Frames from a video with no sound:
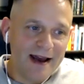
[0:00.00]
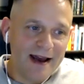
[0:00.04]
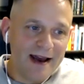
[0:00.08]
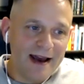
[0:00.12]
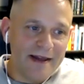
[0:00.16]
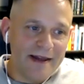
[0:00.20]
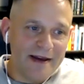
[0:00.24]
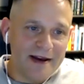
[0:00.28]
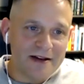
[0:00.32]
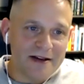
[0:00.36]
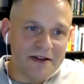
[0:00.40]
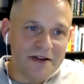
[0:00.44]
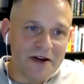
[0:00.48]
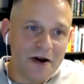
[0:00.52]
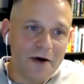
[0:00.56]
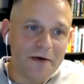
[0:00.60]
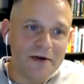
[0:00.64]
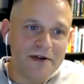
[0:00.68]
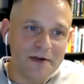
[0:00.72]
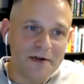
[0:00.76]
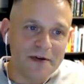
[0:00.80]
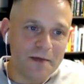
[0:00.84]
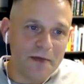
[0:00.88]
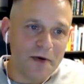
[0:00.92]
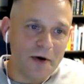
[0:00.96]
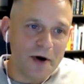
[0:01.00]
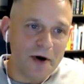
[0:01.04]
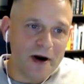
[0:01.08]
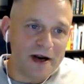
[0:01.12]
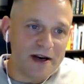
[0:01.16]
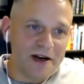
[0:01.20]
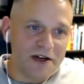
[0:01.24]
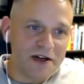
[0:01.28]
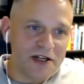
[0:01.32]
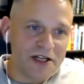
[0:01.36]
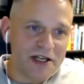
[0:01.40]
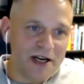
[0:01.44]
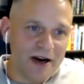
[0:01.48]
i think it's always important
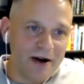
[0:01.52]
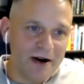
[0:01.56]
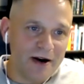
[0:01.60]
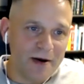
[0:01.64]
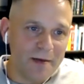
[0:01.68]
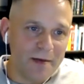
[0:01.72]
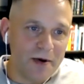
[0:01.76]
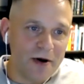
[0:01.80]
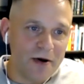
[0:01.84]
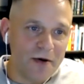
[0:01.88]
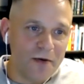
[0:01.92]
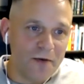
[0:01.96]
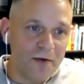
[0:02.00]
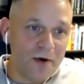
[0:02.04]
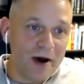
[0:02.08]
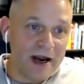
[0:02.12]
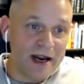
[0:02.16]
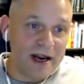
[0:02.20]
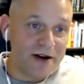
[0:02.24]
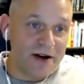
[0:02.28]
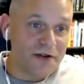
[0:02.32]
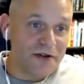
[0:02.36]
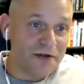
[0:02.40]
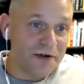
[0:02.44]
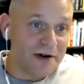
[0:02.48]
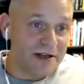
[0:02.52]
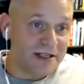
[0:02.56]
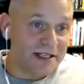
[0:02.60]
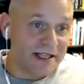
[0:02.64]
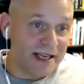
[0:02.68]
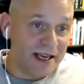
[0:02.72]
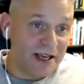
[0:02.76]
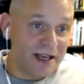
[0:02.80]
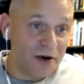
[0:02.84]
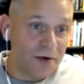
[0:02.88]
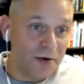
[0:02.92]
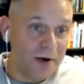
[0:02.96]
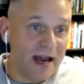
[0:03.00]
to share about what interests
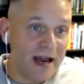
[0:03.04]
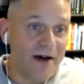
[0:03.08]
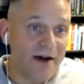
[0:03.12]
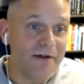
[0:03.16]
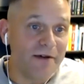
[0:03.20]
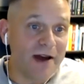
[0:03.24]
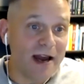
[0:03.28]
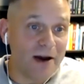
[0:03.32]
that you have